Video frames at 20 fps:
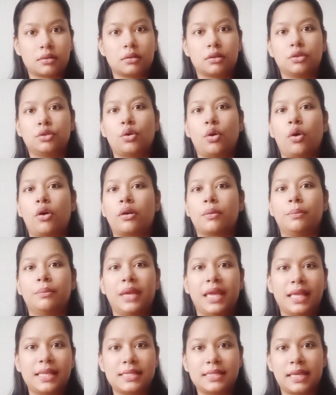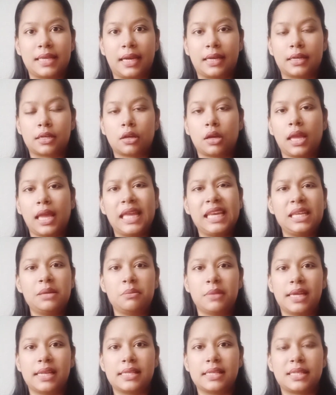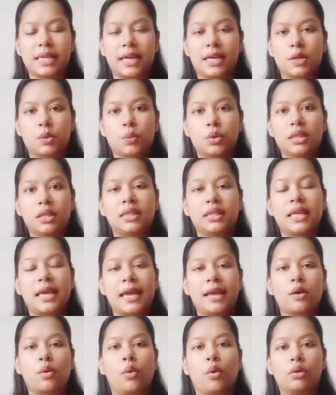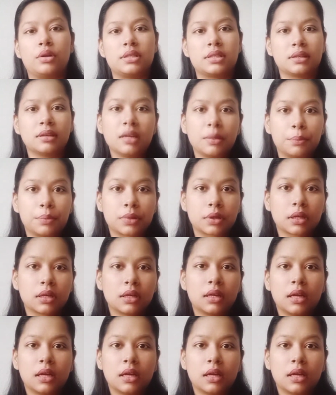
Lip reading: your mail site, any mail site, with their own script.